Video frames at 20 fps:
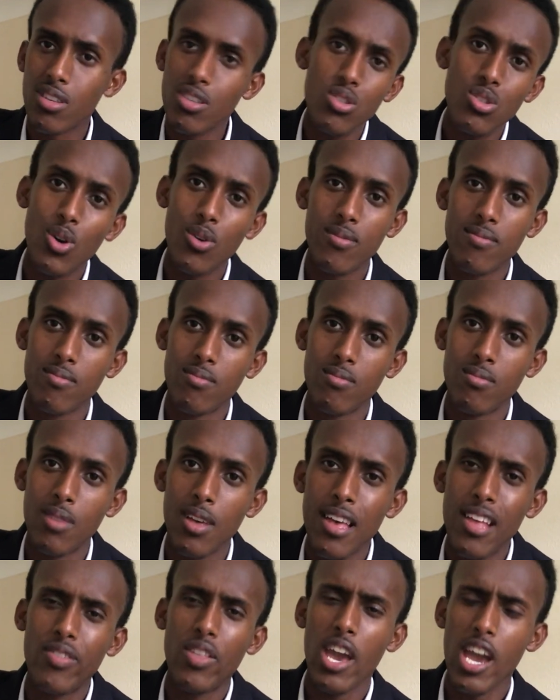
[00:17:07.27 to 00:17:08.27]
It's not.
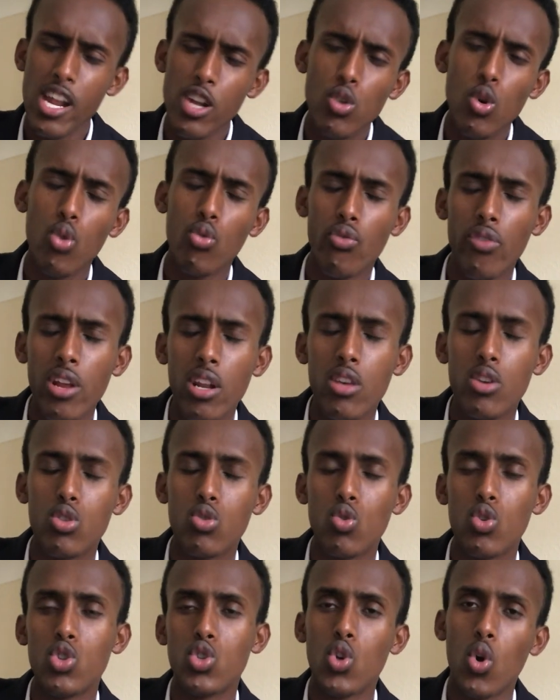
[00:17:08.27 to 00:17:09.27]
The end goal really is
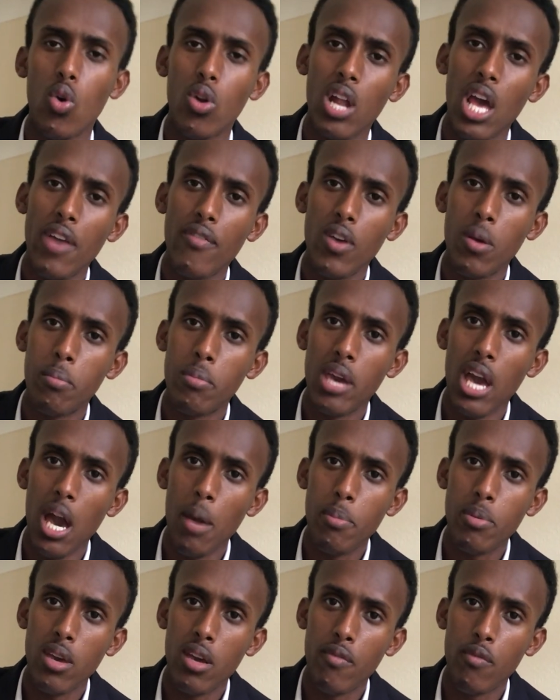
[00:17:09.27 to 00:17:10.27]
to enjoy life and be
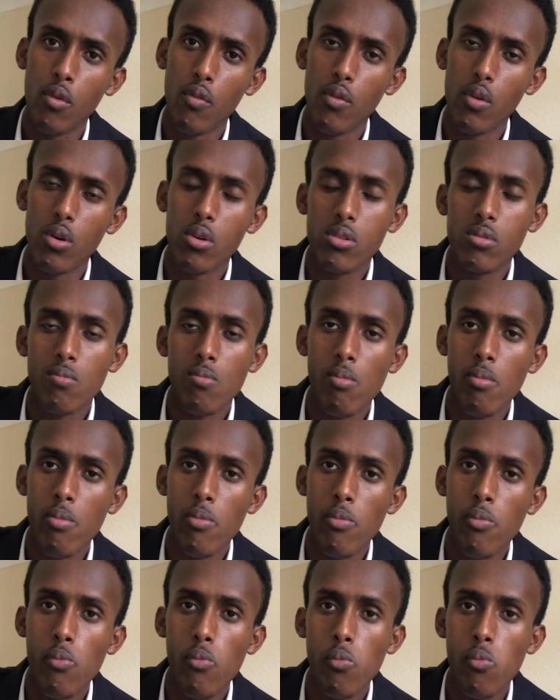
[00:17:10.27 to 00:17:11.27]
happy and fulfilled.
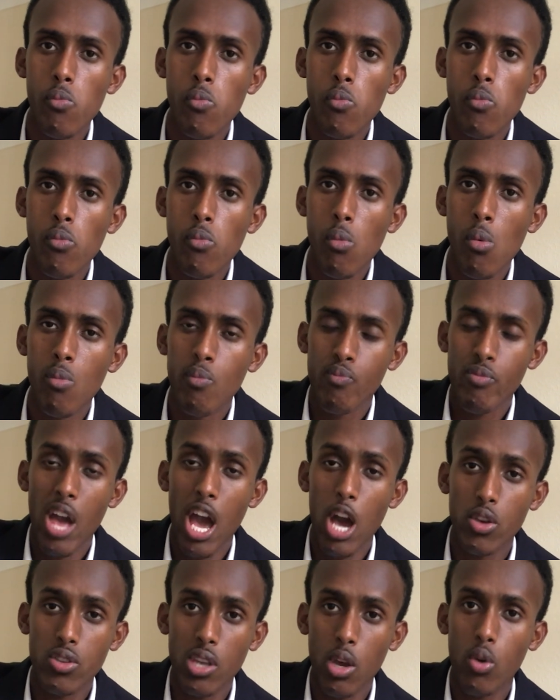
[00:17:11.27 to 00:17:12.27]

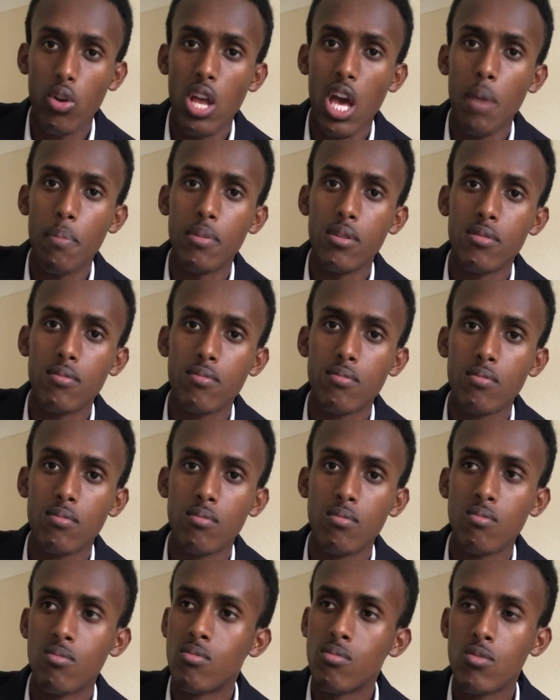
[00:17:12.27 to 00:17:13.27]
How's that going to happen?
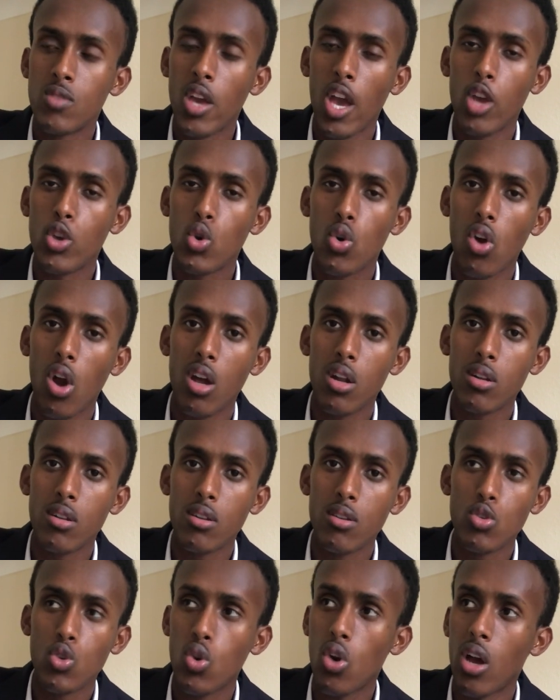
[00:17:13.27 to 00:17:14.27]
You
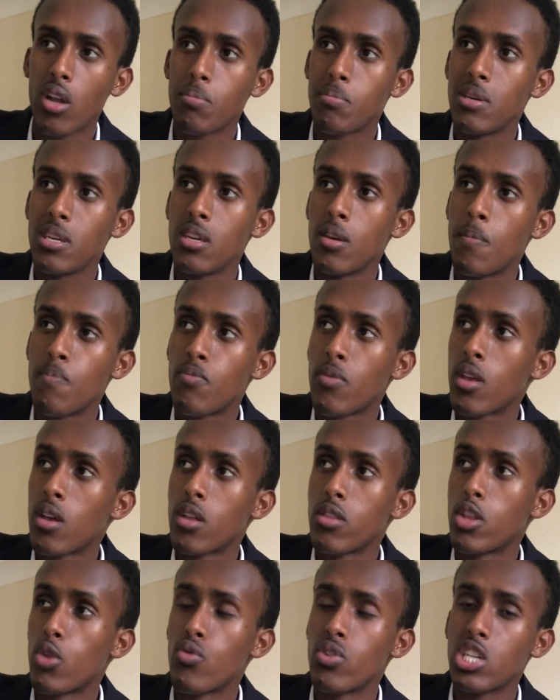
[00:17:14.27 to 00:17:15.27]
can't be
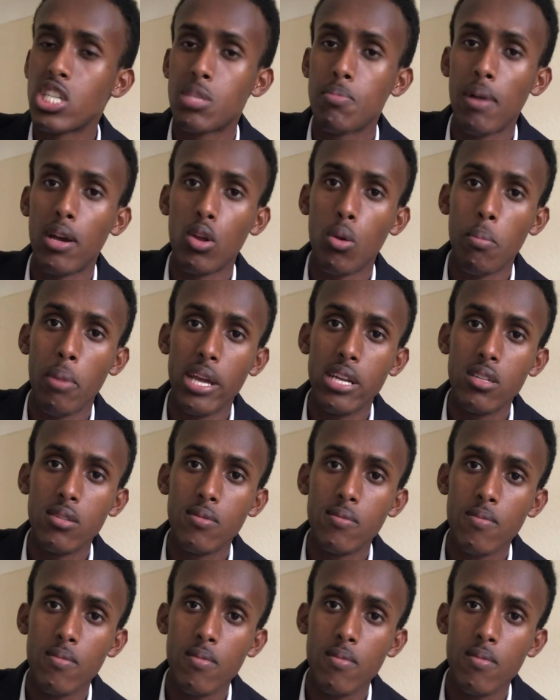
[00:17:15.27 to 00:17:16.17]
the richest man on bed.